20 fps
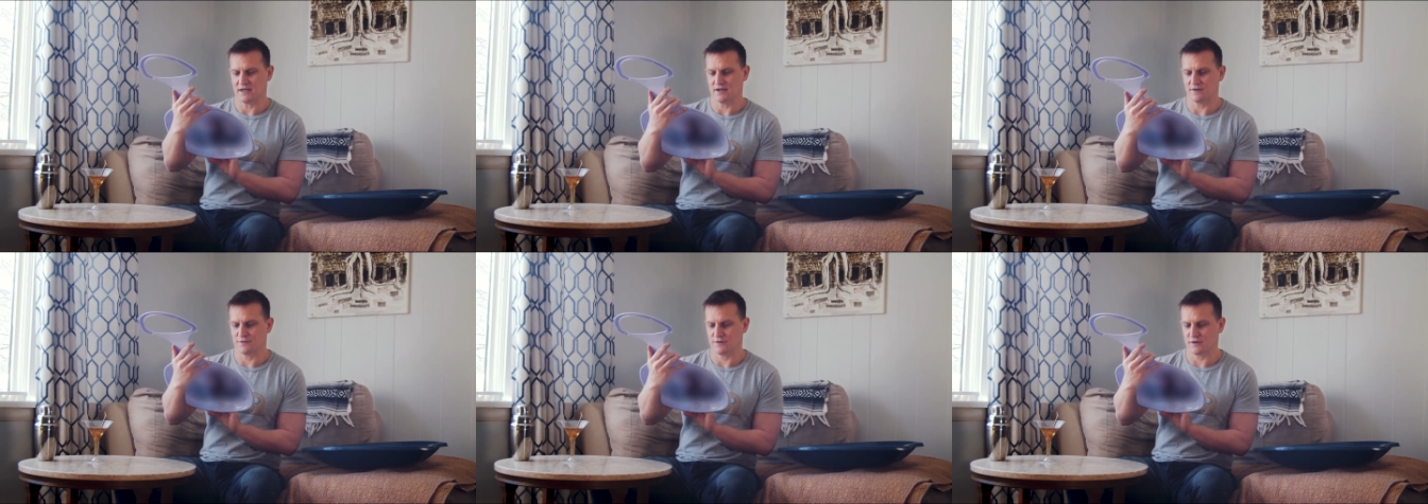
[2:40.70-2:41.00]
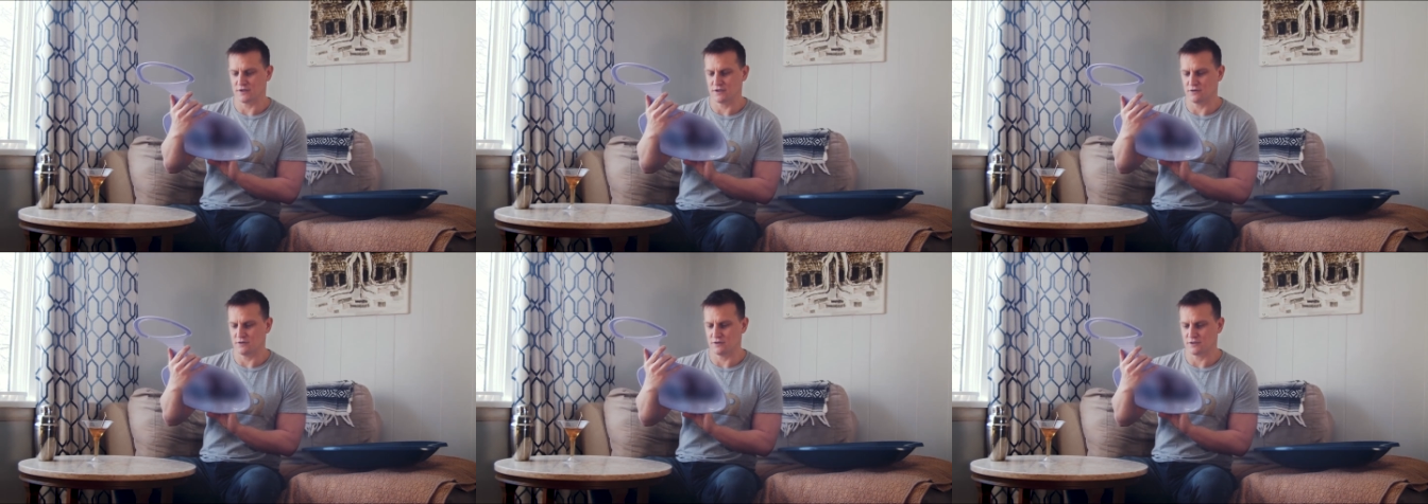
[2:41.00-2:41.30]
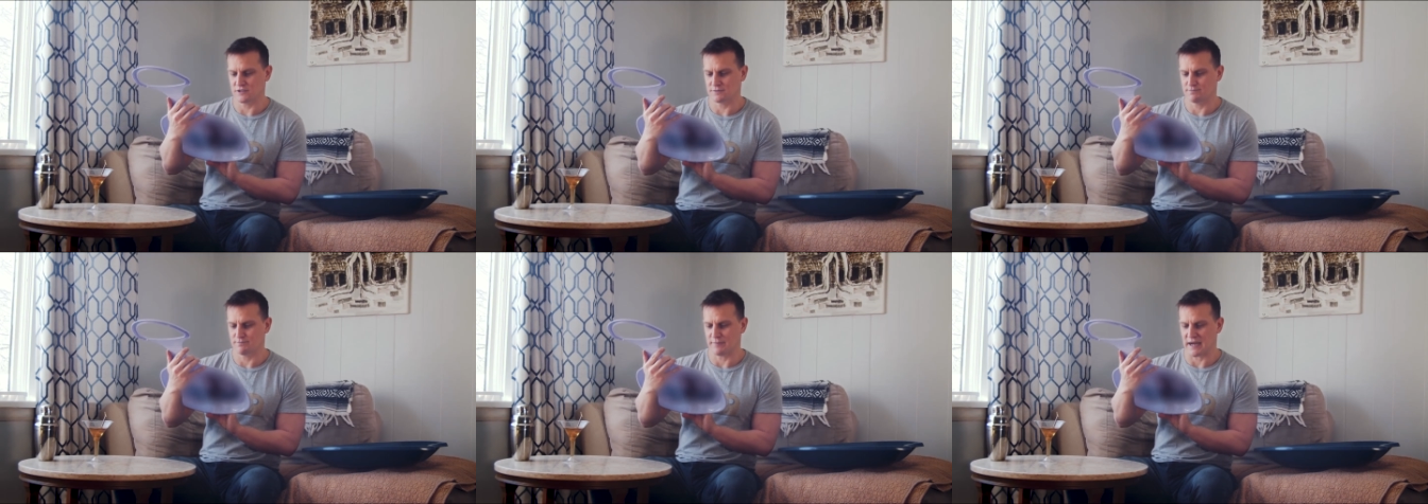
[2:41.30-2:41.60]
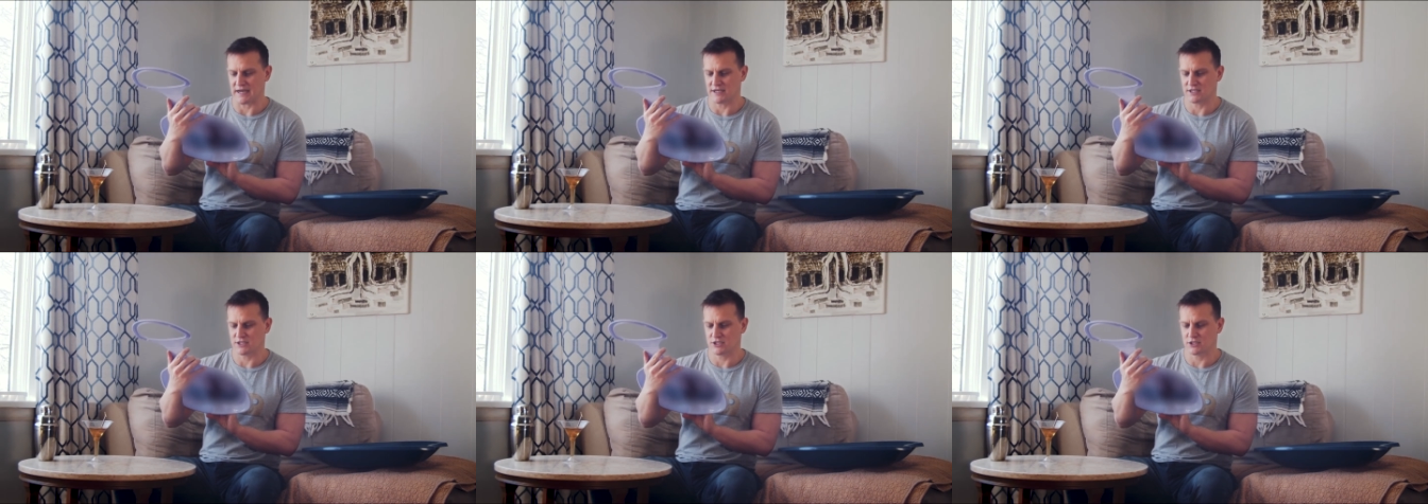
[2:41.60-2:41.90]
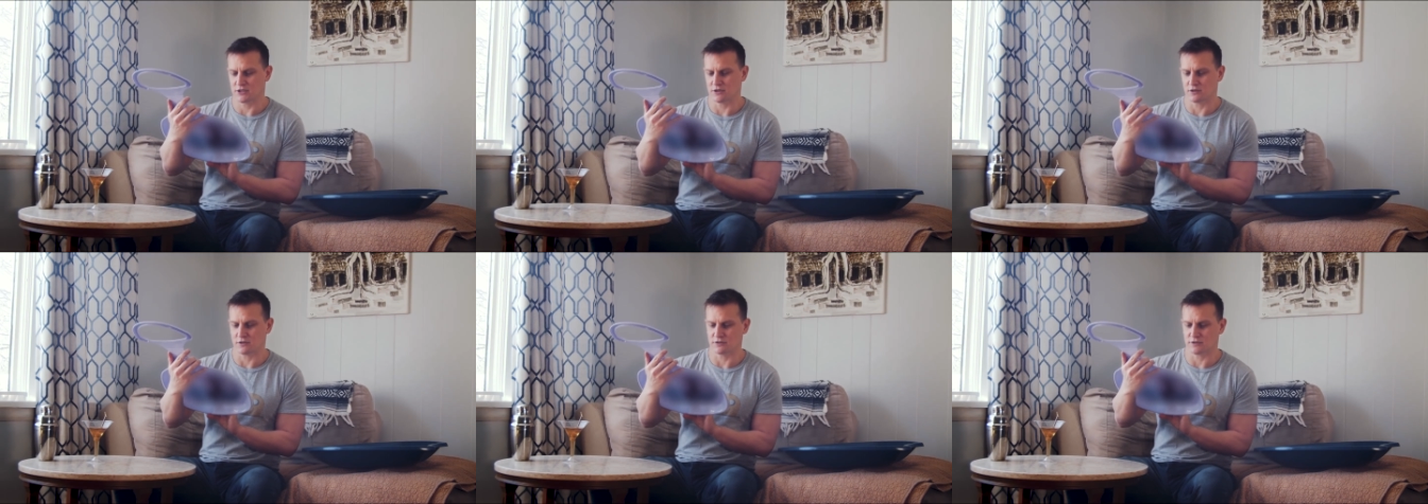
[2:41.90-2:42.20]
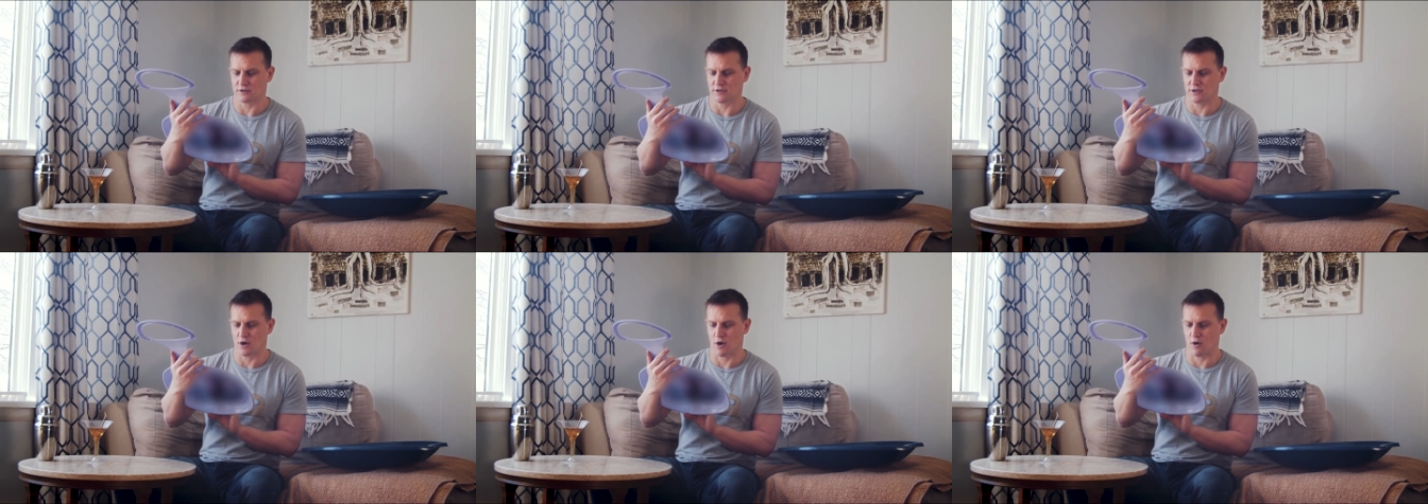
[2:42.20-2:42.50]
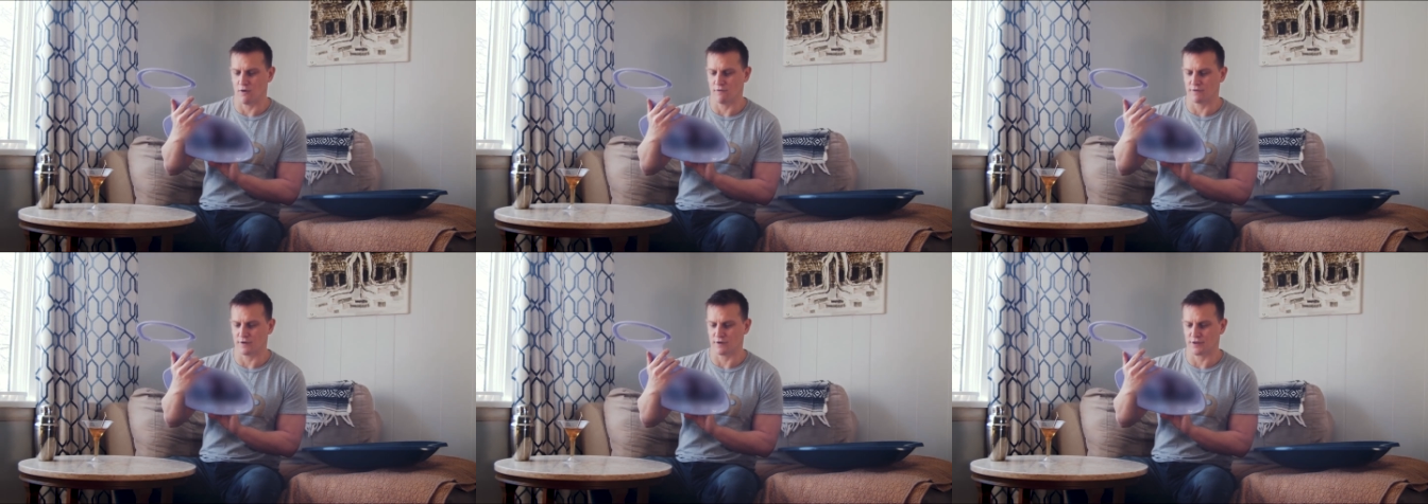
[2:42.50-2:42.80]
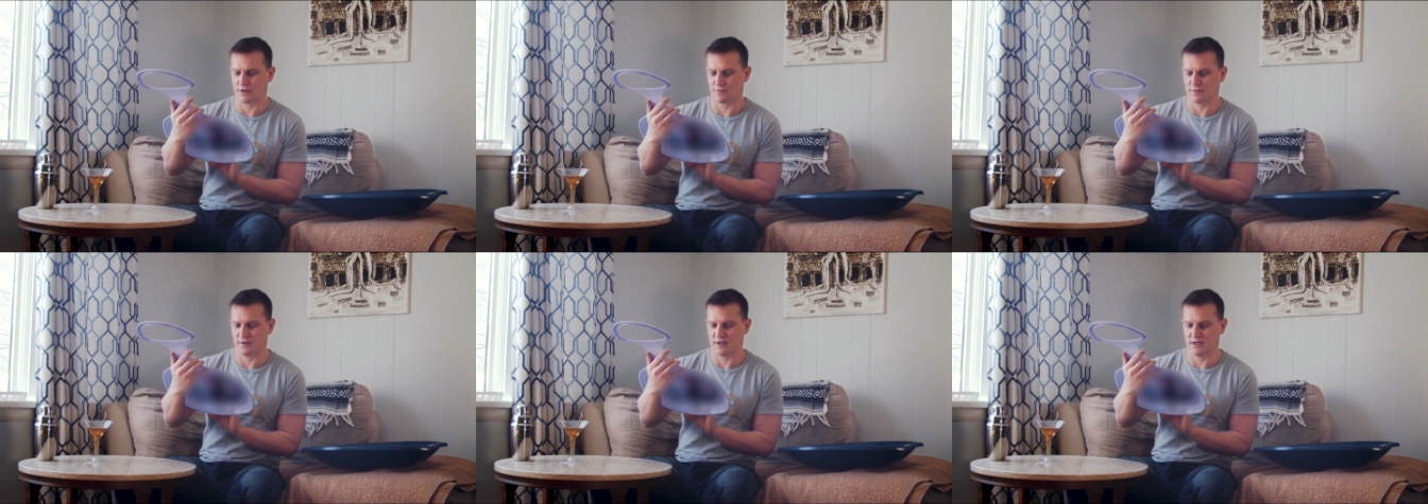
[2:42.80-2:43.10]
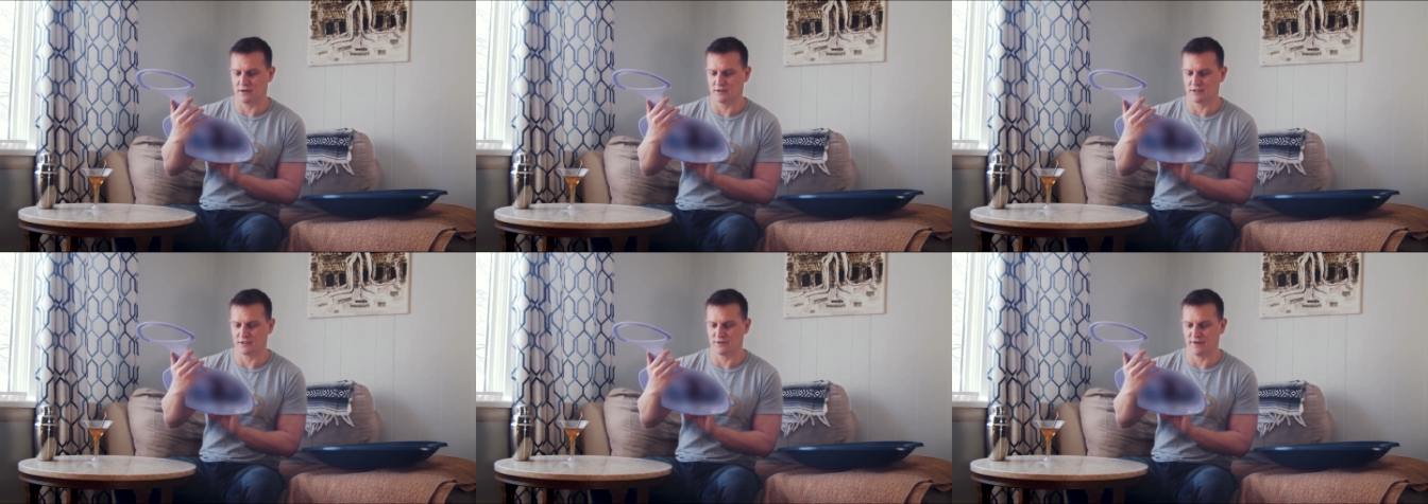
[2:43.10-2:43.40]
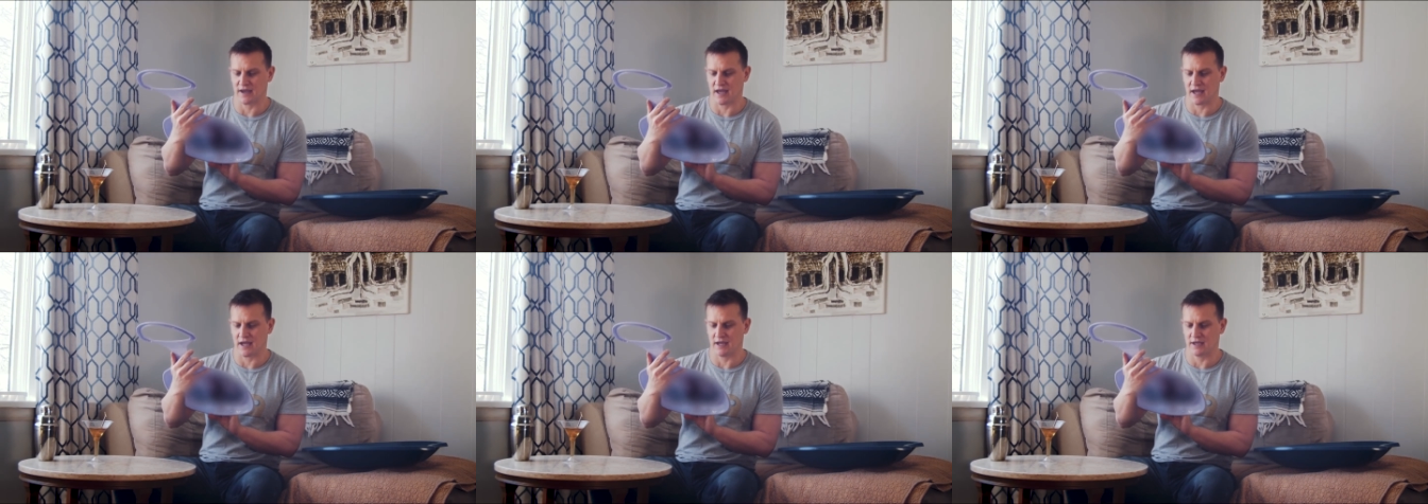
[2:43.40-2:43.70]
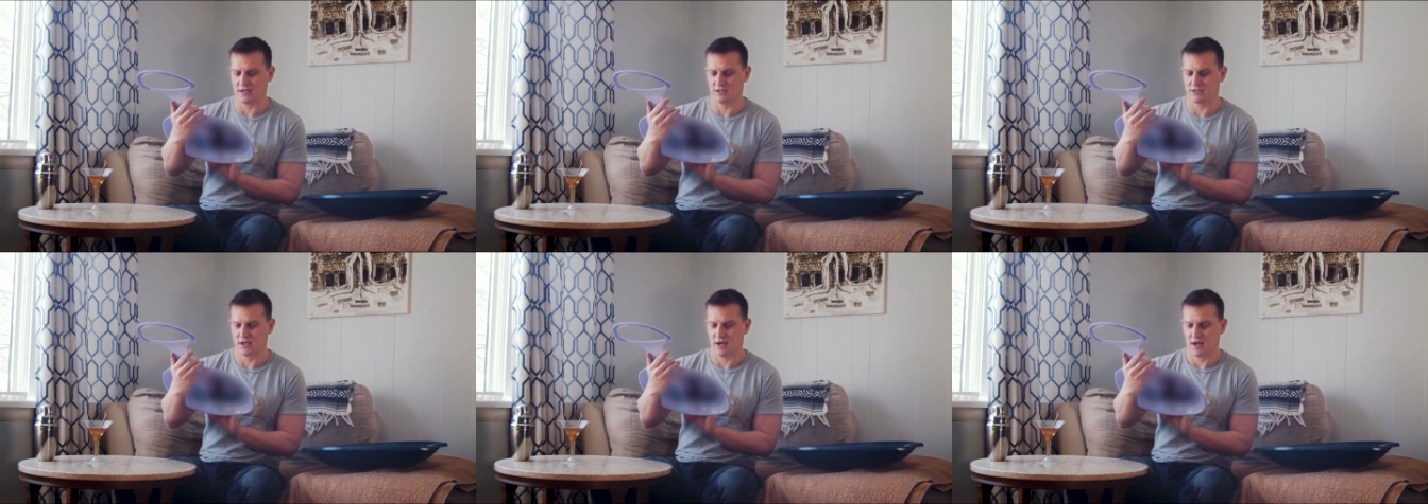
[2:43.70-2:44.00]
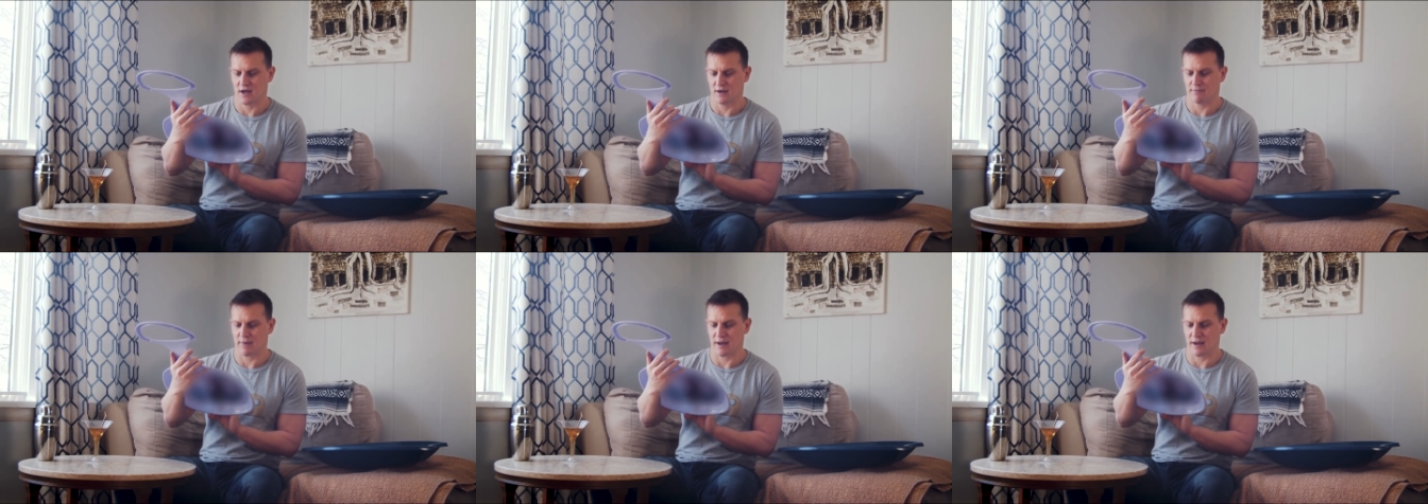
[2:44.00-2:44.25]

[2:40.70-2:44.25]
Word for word: Intended for use by children over three years of age